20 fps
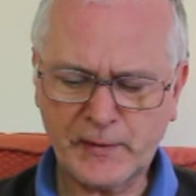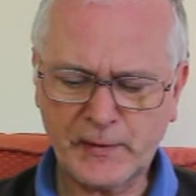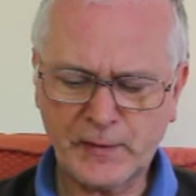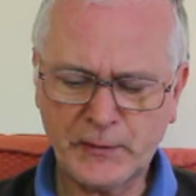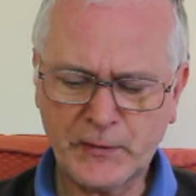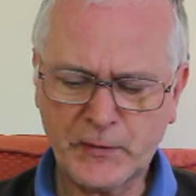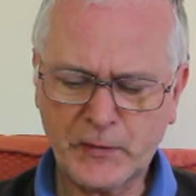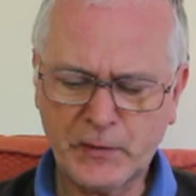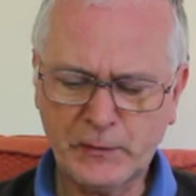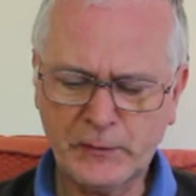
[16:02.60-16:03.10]
there
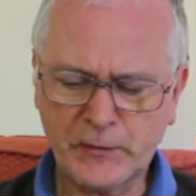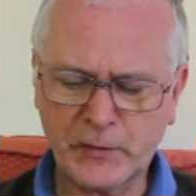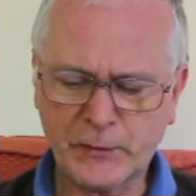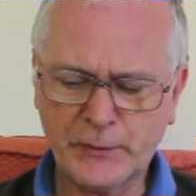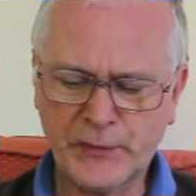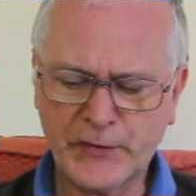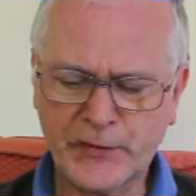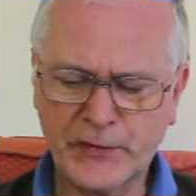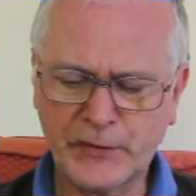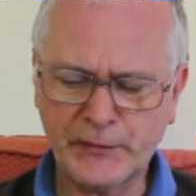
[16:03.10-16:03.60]
was so much
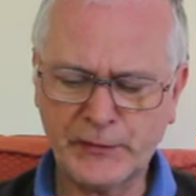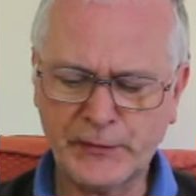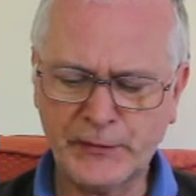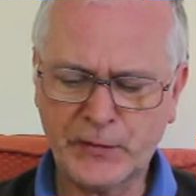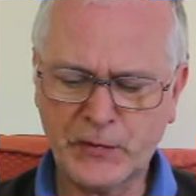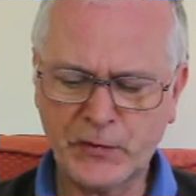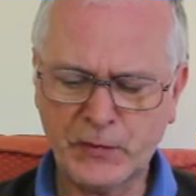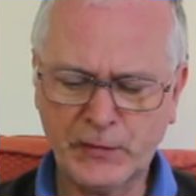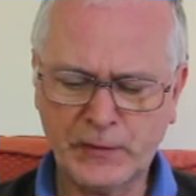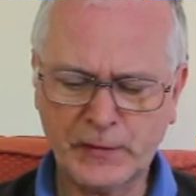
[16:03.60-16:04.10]
bustle and
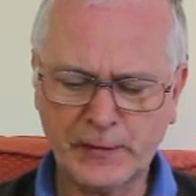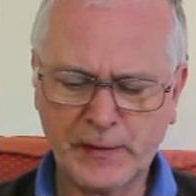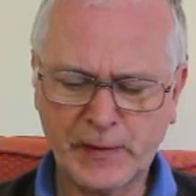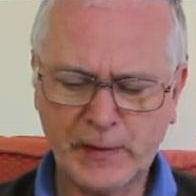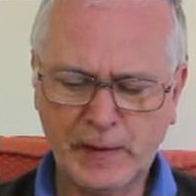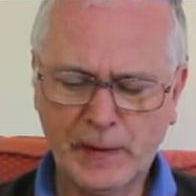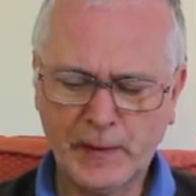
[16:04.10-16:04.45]
talk,